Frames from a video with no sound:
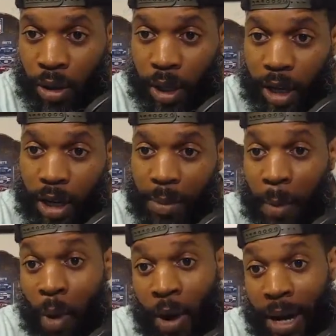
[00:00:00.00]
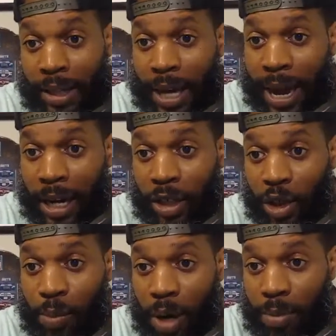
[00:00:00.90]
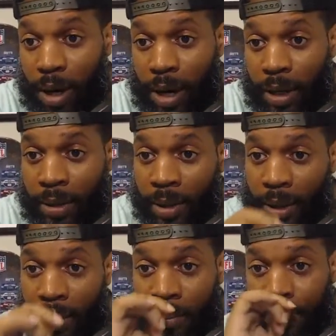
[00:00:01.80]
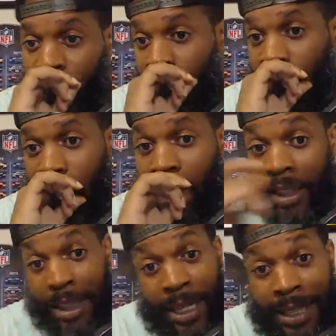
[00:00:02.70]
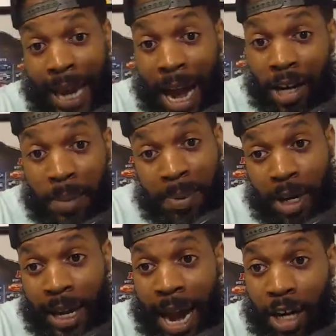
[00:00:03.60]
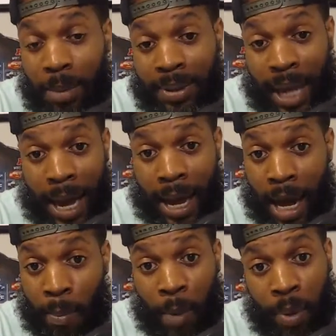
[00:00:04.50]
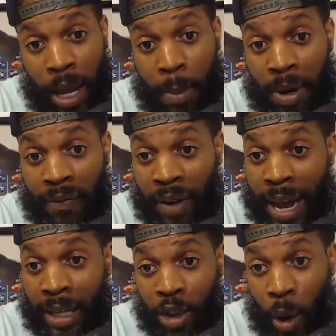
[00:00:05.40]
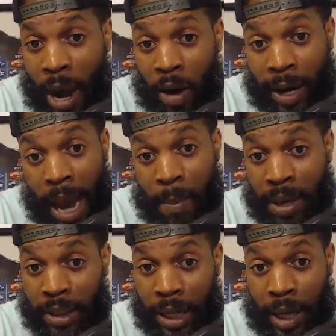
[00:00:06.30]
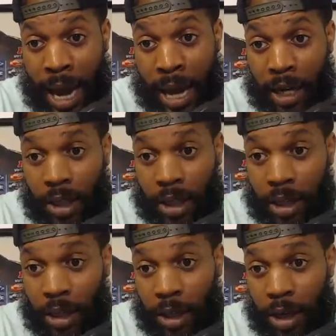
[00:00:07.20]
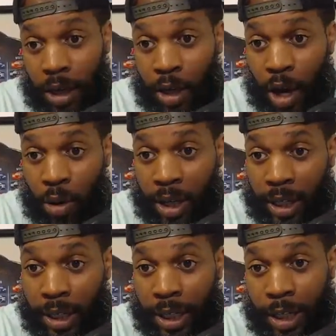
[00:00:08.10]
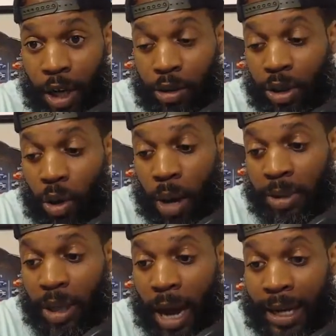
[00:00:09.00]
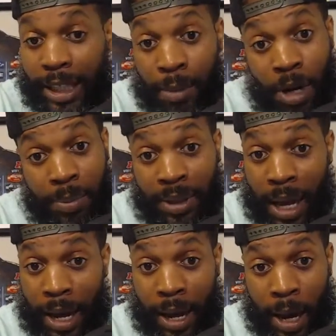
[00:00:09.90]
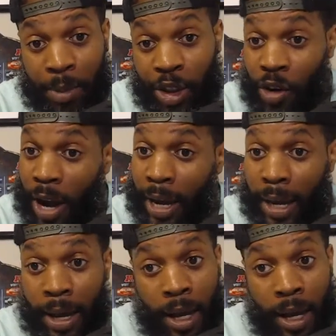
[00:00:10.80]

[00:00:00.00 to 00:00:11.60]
Yep, I'm going out to Akers, bro. It's just because he got upside. I'm going to play him in the flex. You know, I already got my team kind of, you know, good, you know, so I need some upside. I'm just trying to.